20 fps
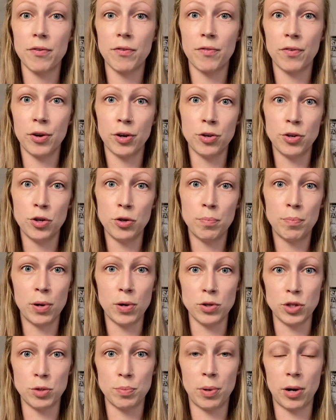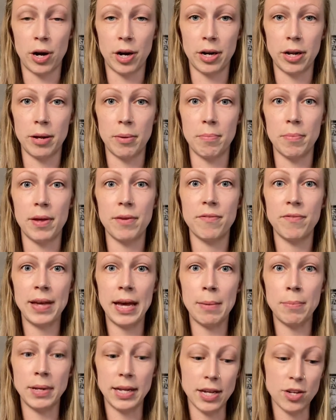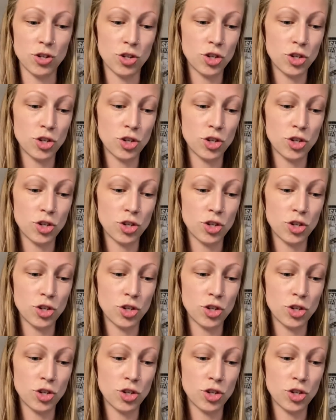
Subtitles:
for new postpartum families.